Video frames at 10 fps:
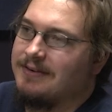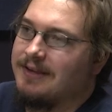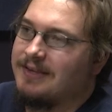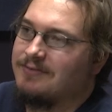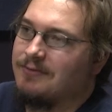
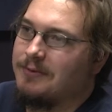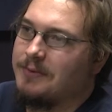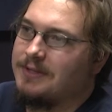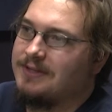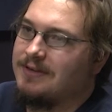he hasn't really
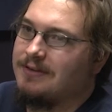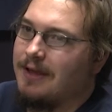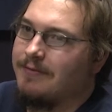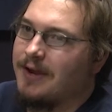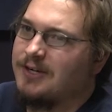been done
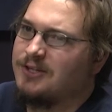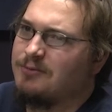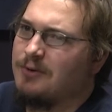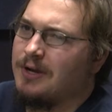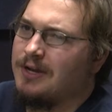live
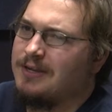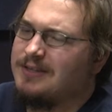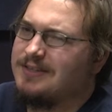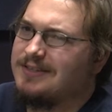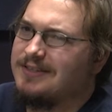action
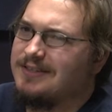wise.